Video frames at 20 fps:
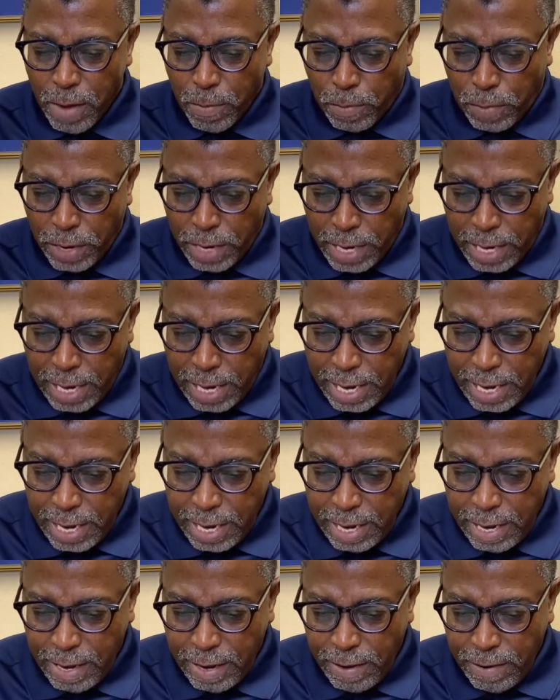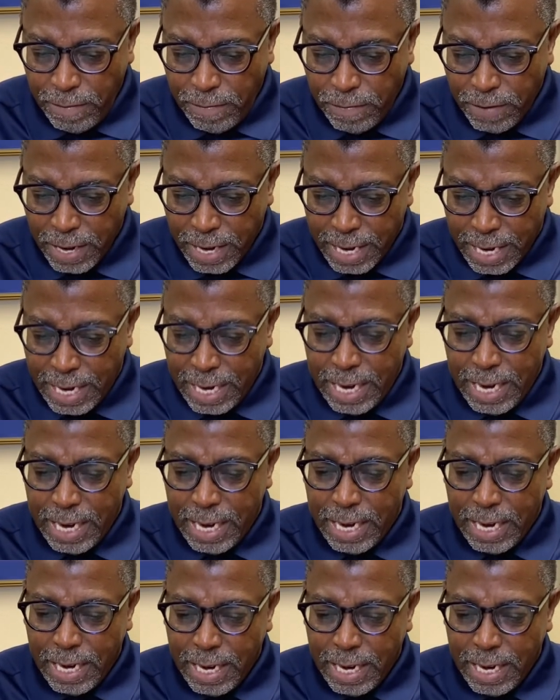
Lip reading: believe in